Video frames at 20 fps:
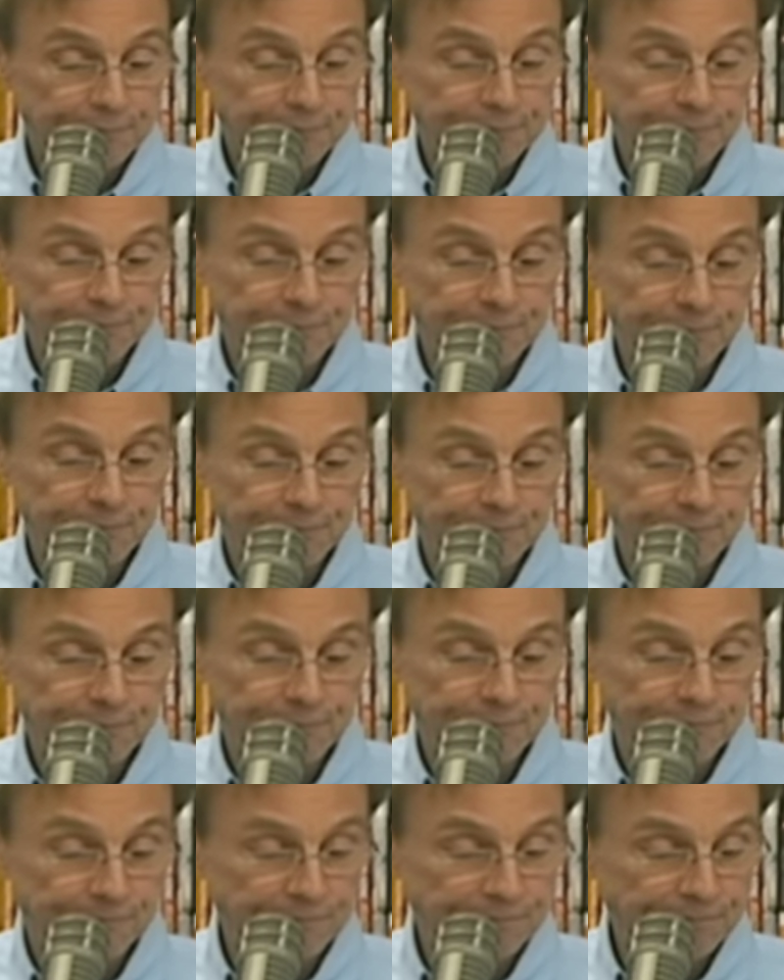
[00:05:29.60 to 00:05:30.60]

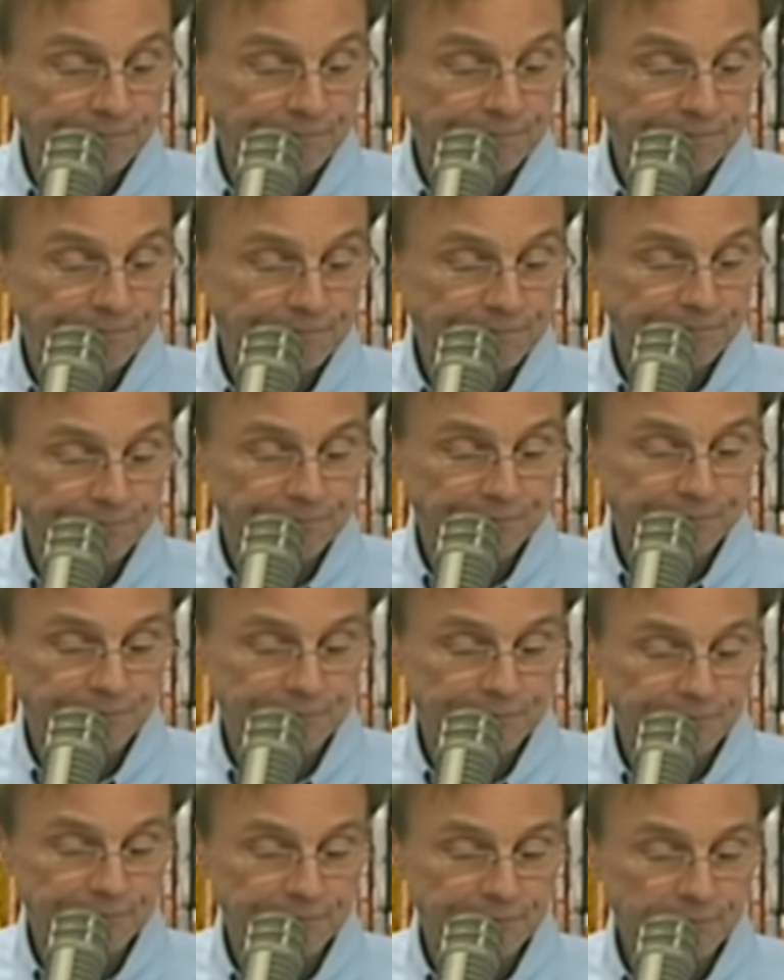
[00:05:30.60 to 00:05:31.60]

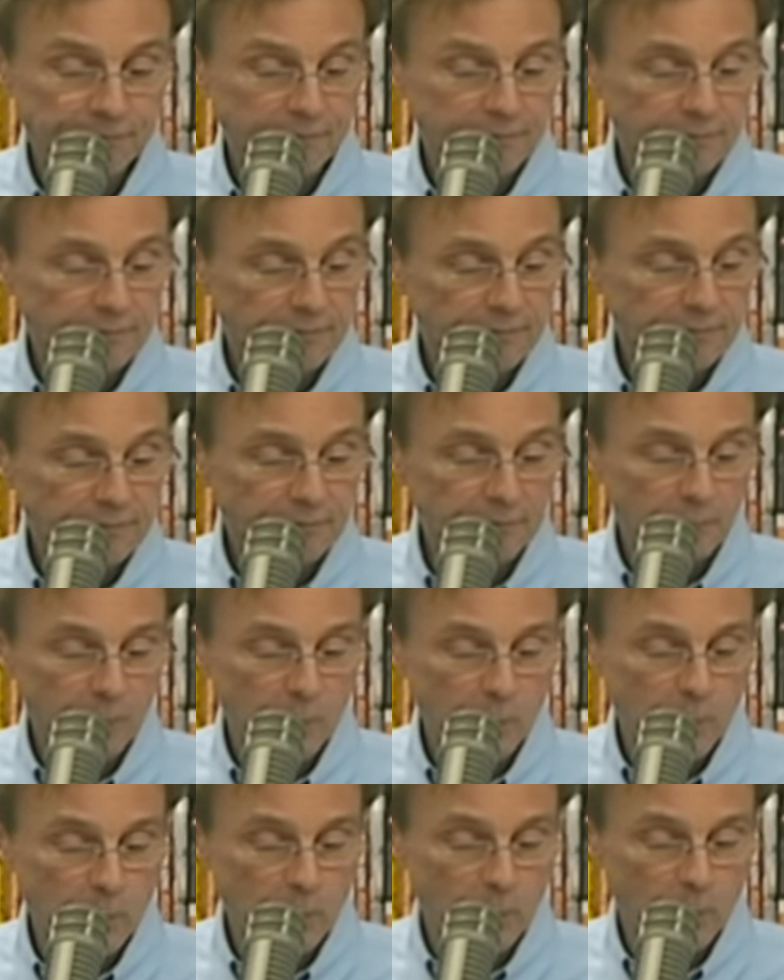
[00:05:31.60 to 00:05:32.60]

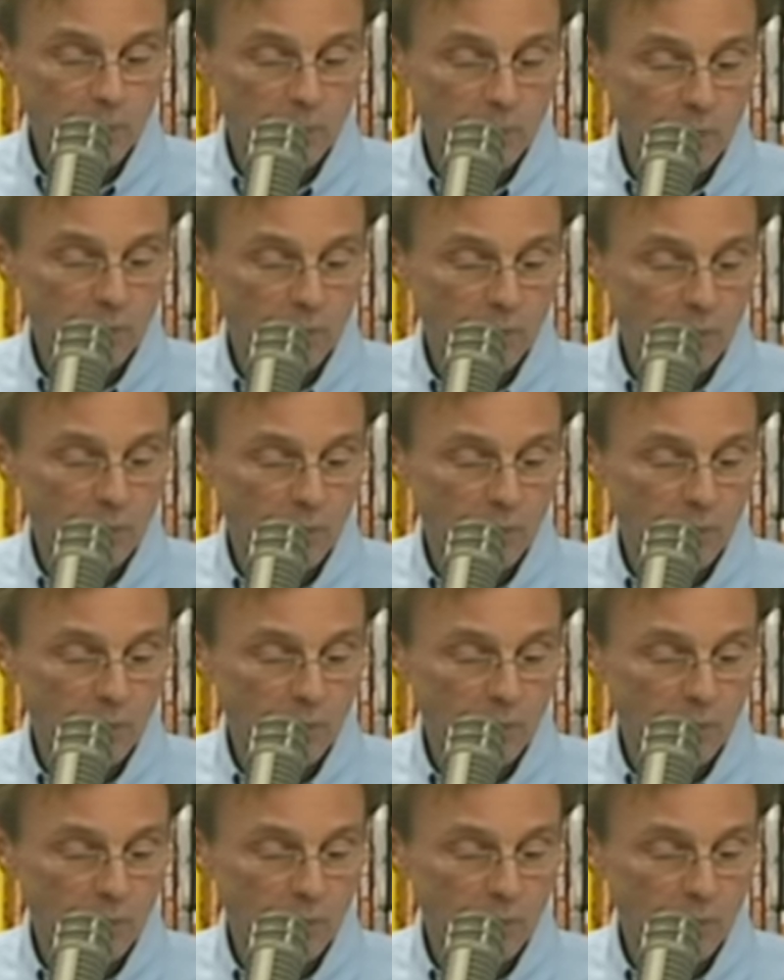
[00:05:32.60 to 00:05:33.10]
Nothing is said.